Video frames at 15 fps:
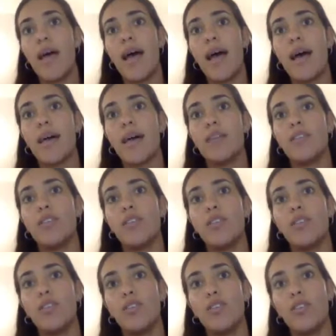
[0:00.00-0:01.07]
And
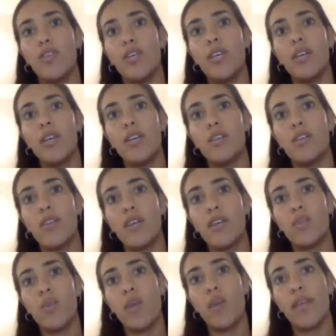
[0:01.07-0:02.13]
here in
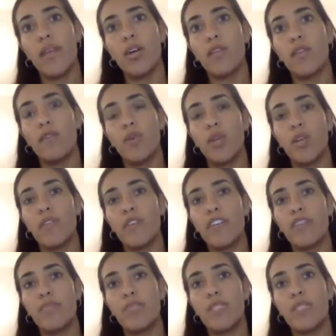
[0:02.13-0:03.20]
round 1 they got 45%
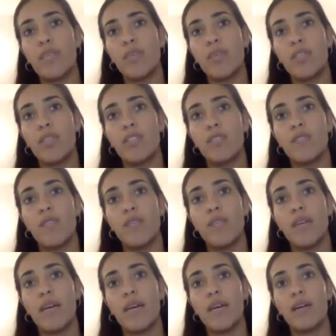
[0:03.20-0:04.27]
positive
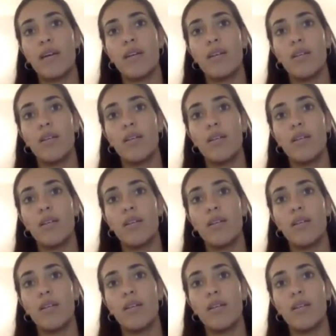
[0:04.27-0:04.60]
feedback.